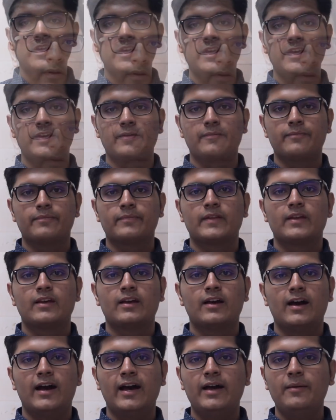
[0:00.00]
Hey,
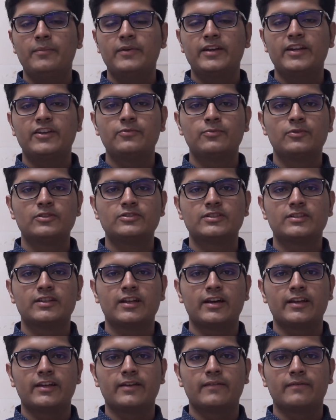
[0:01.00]
I am Manish
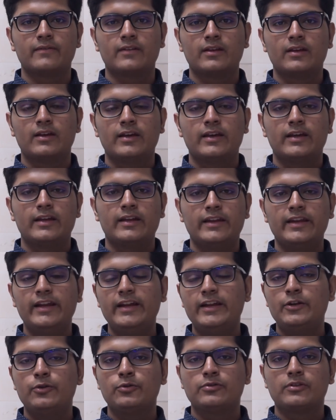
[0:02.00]
Mulchandani.
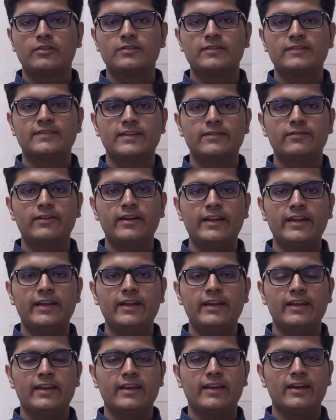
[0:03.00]
NEET
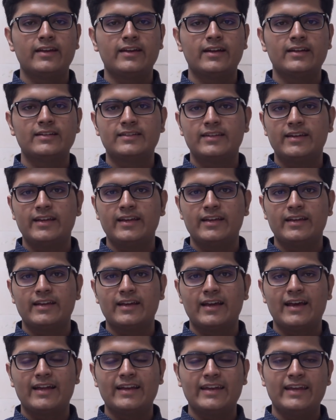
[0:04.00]
2017 AIR3
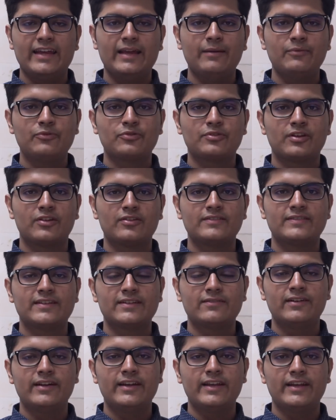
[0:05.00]
and AIIMS
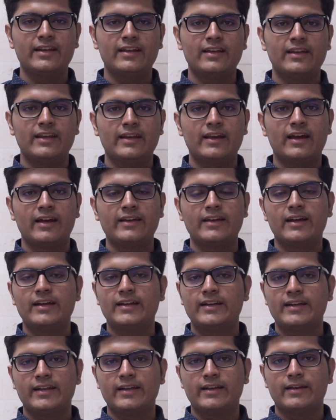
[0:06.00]
2017
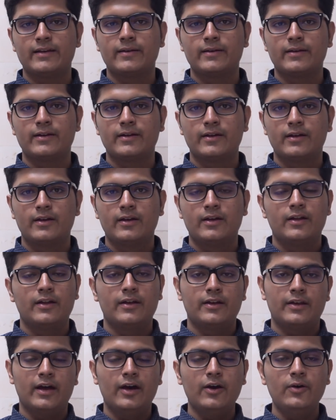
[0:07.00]
AIR10.
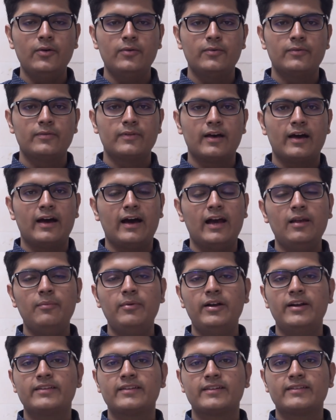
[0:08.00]
Now, I'll
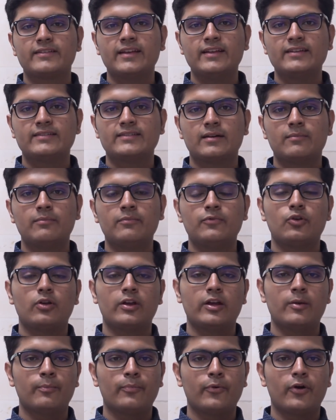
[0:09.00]
be discussing some
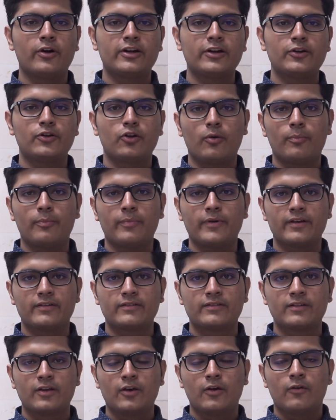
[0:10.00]
important
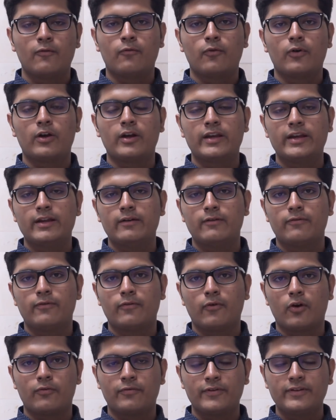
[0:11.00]
topics
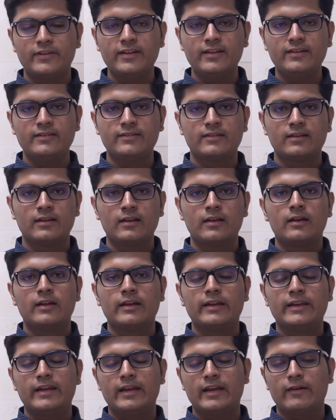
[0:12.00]
for physics,
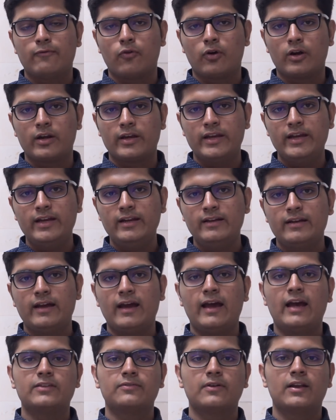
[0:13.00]
for NEET
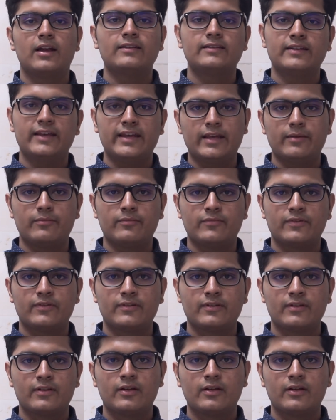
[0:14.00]
as well as AIIMS.